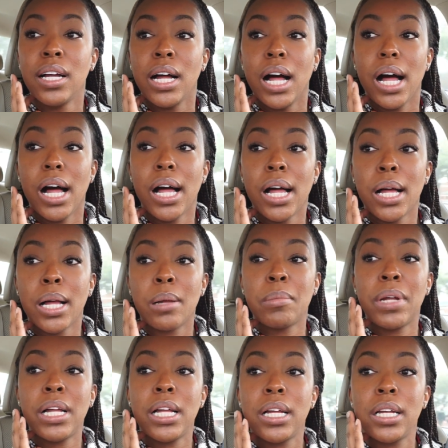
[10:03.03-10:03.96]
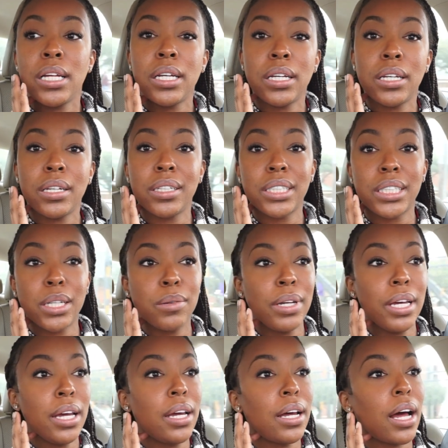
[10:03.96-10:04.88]
So
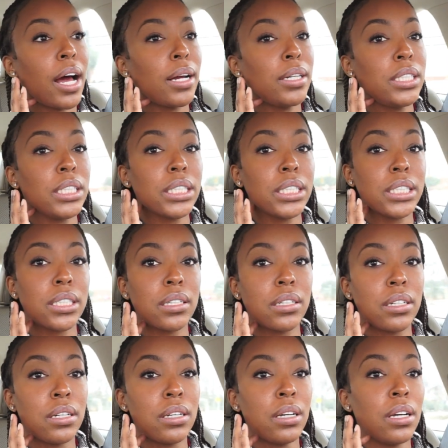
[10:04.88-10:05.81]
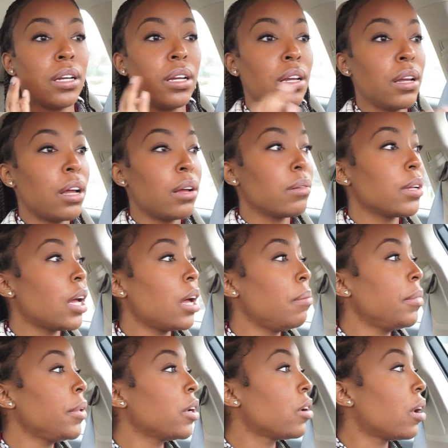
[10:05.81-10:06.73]
yeah, I just
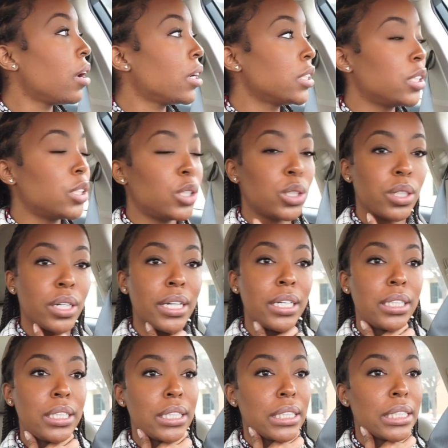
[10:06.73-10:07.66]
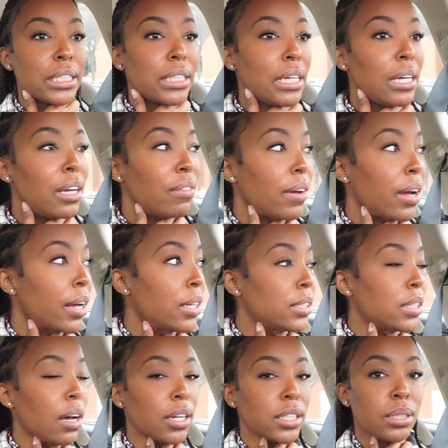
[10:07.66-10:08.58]
coming across the street to see if I can
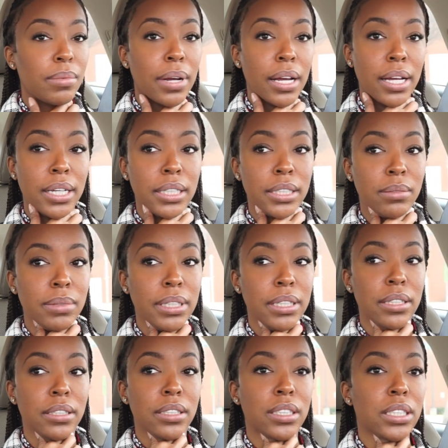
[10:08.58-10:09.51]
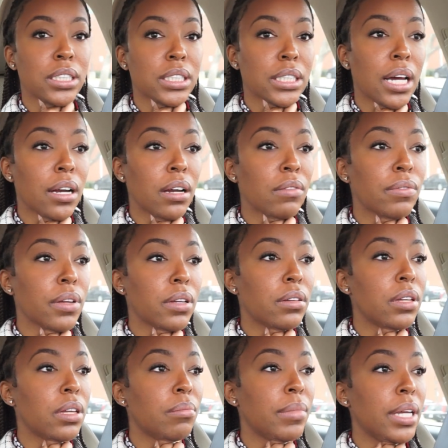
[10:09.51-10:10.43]
talk to my husband to just kind of fill
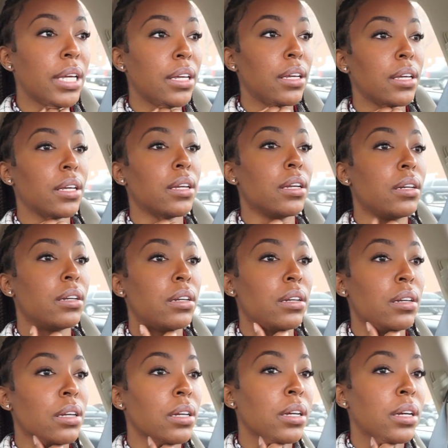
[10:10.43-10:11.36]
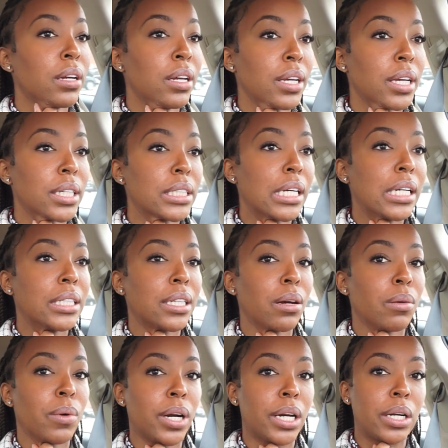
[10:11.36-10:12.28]
him in because he's
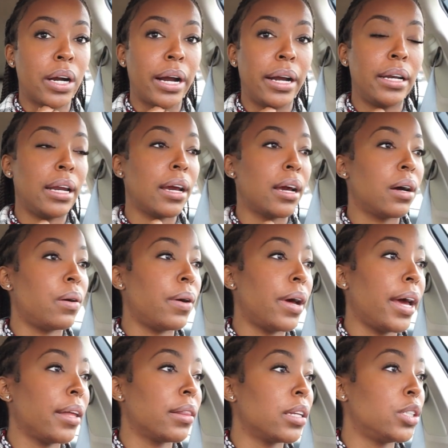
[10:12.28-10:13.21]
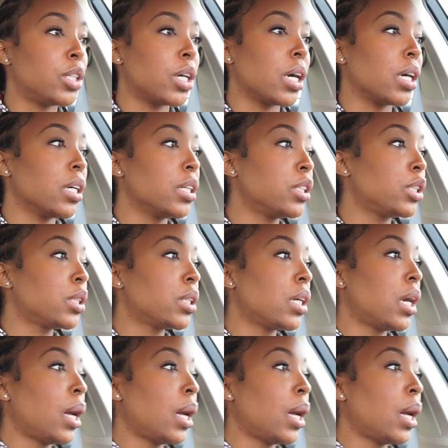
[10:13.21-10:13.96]
at work right now at the church.